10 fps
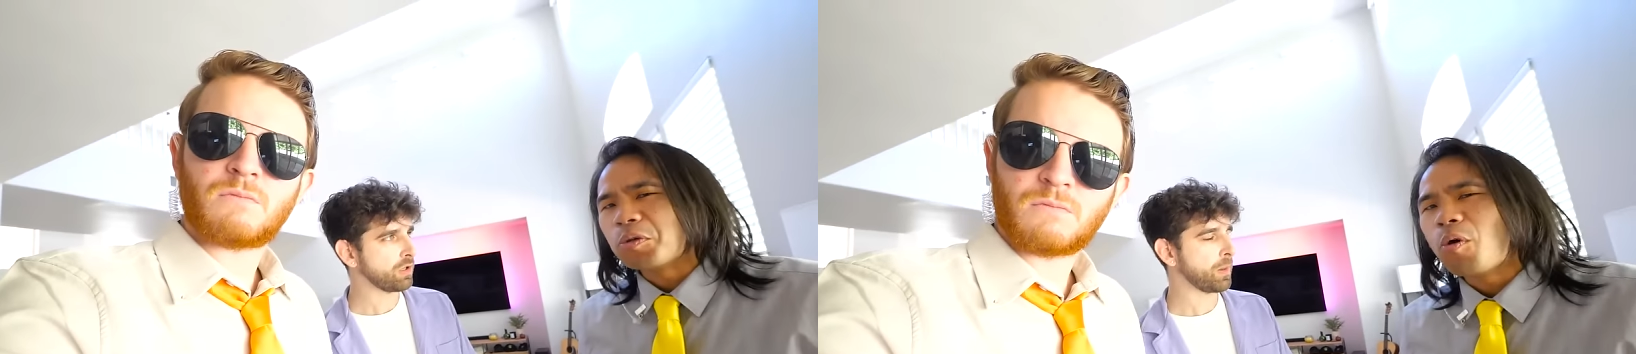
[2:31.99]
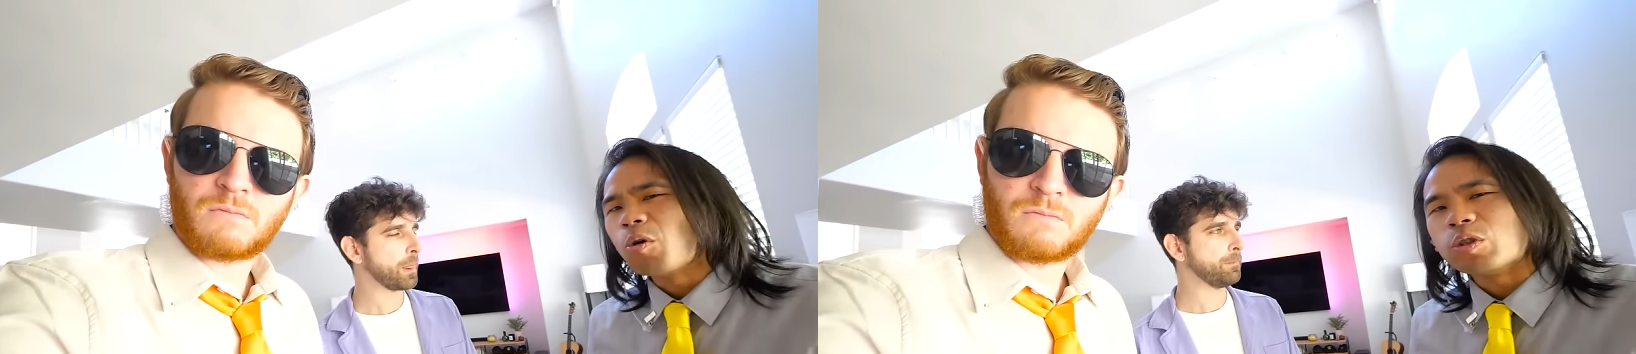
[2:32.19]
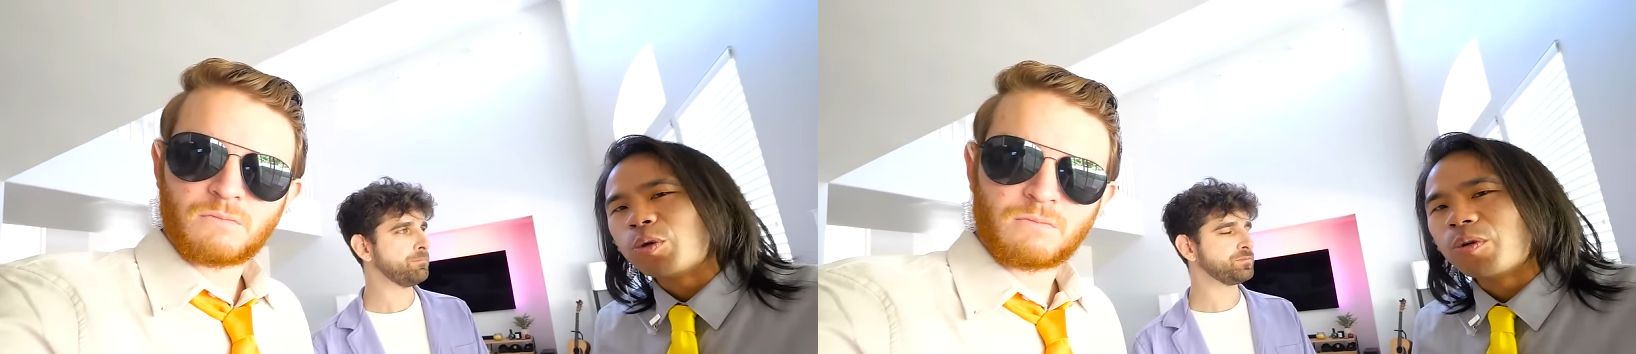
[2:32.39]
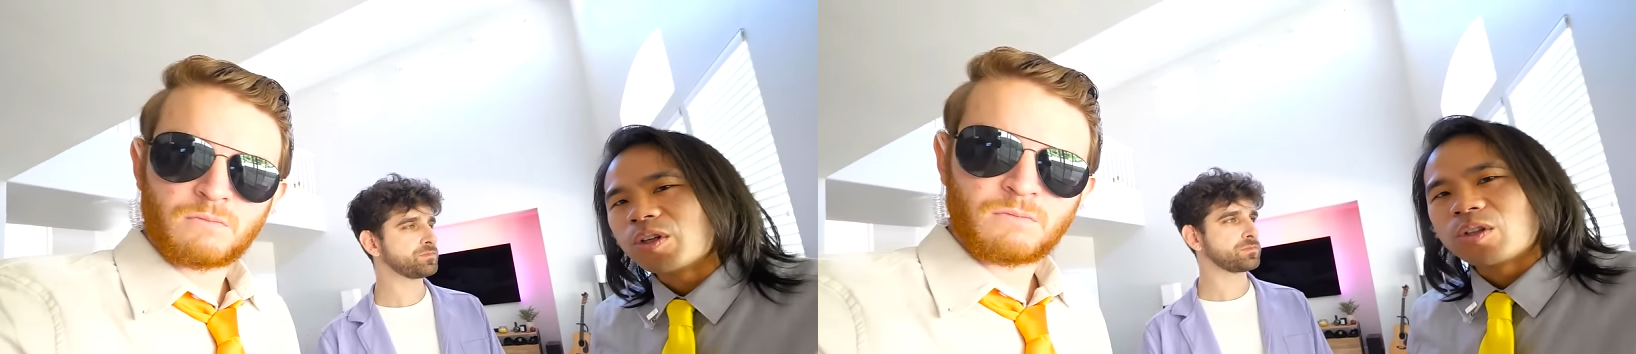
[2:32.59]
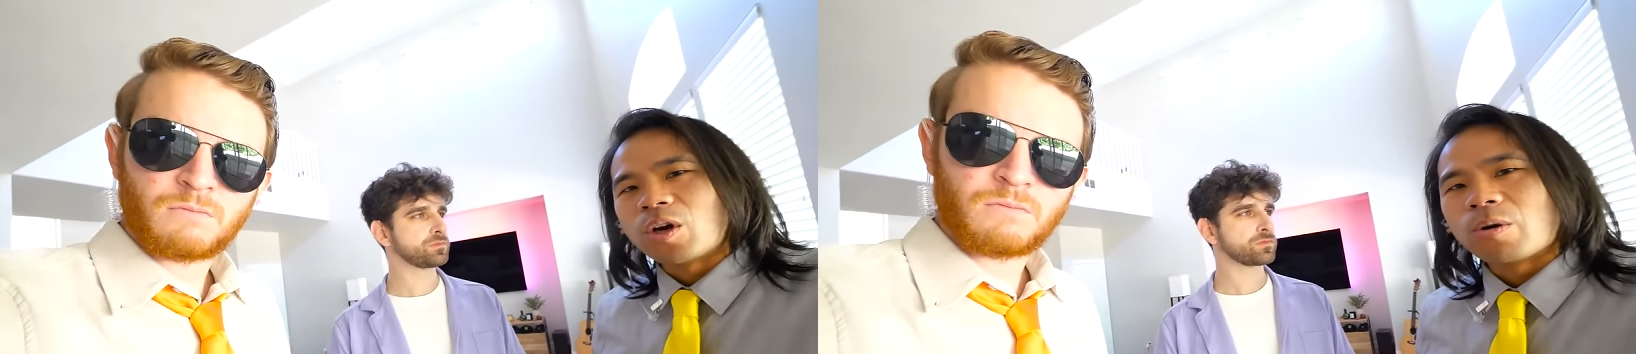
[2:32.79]
Speaker 1: you won't do it
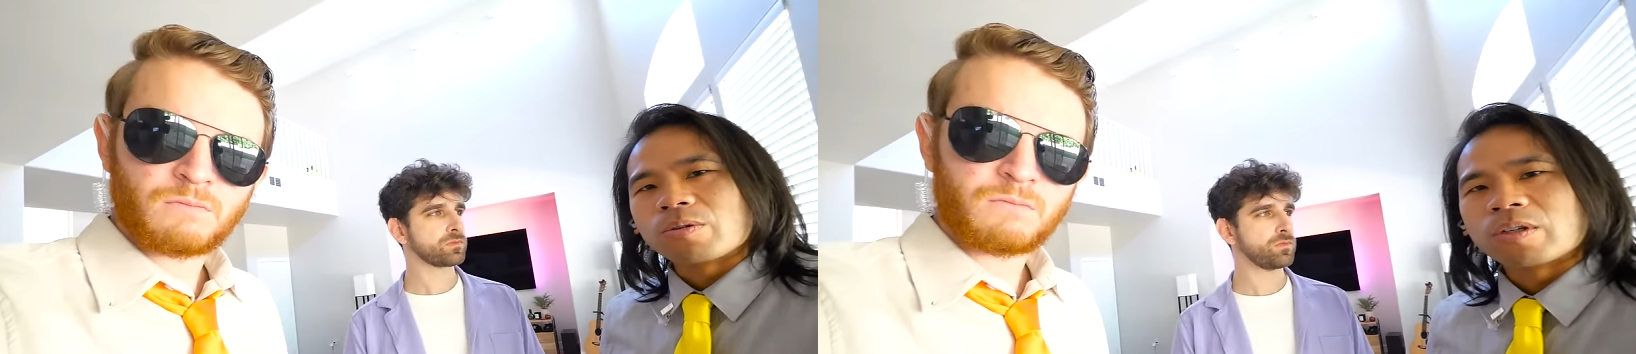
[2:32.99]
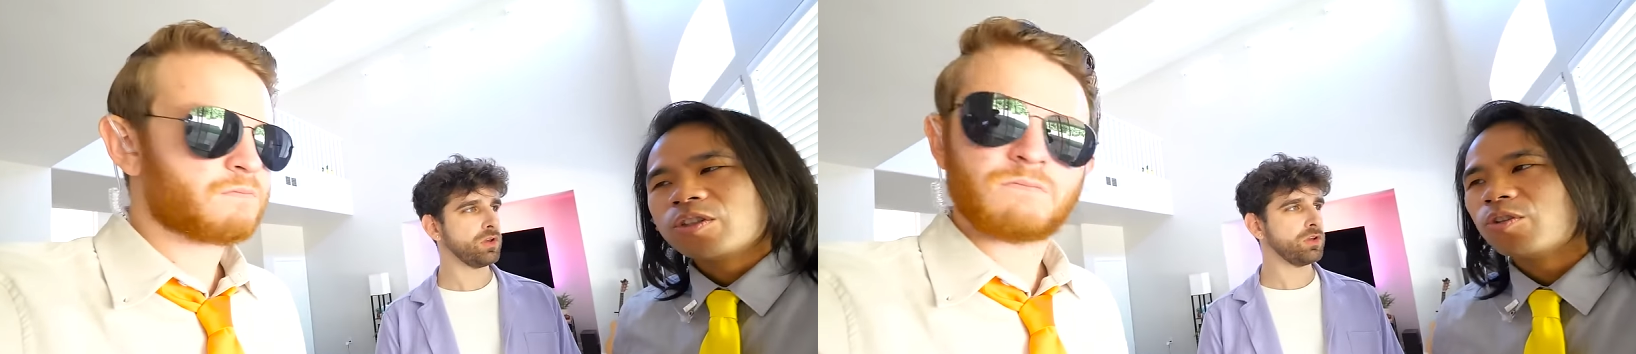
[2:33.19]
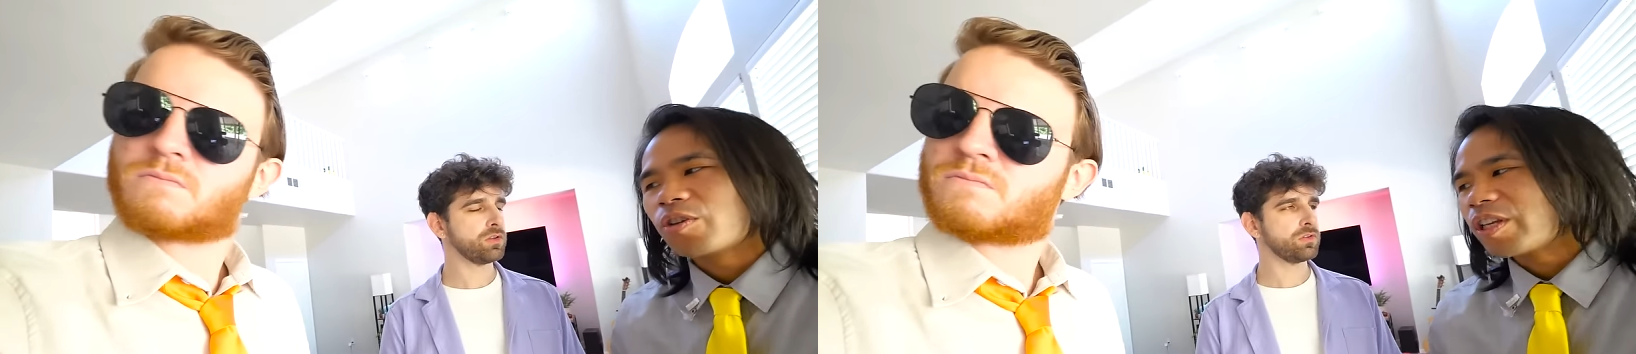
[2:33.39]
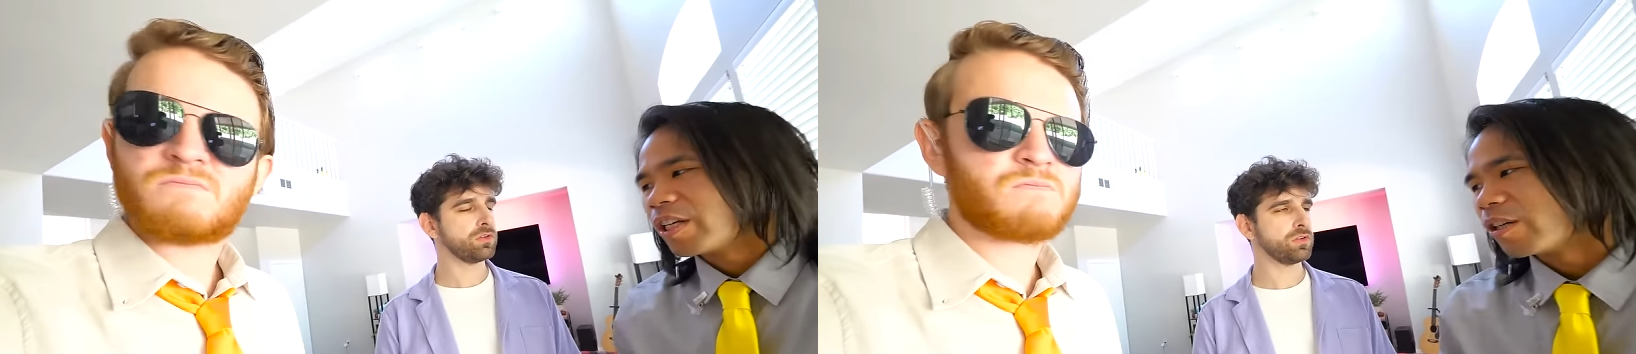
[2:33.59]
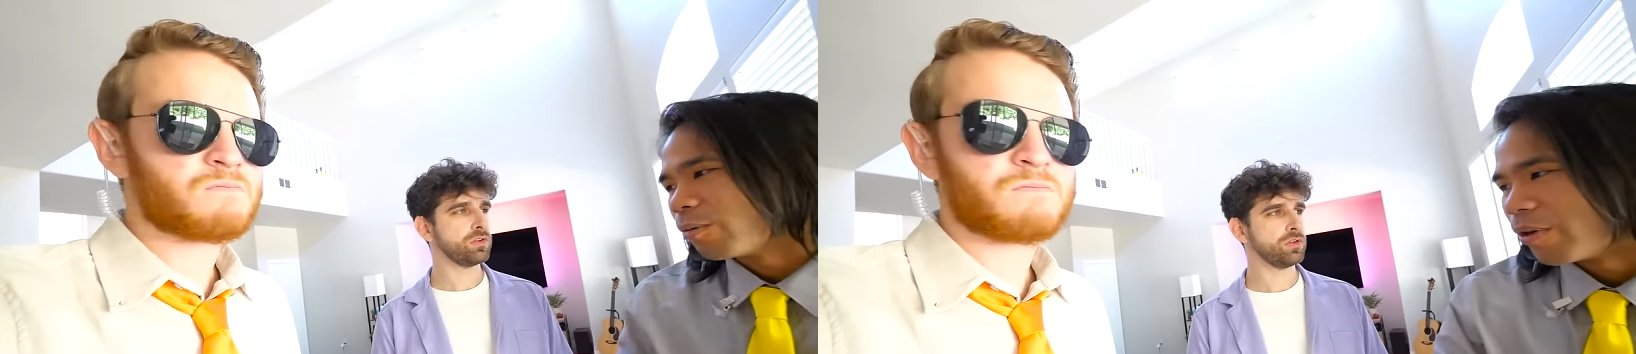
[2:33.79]
alone. You're
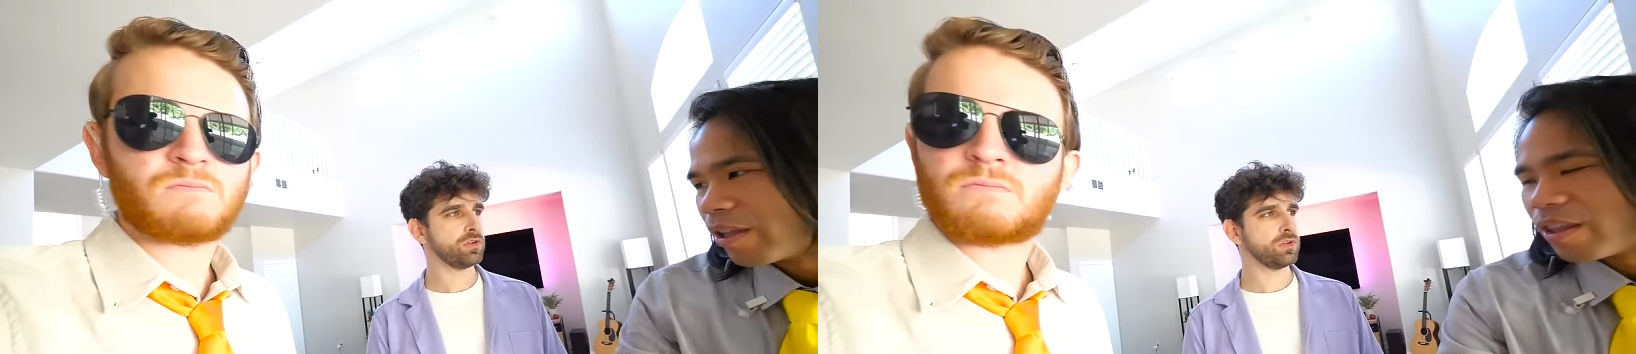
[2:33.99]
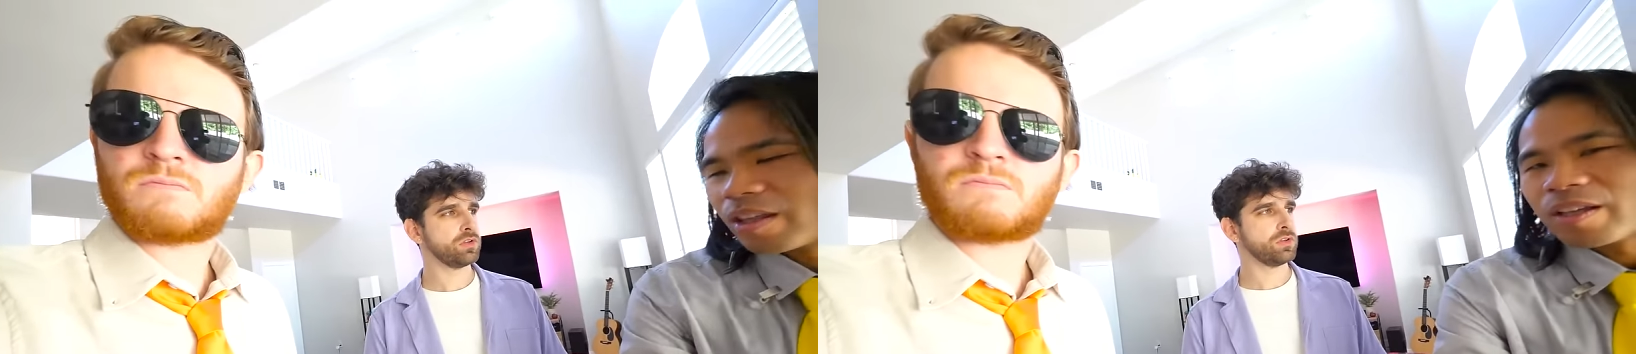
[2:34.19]
here with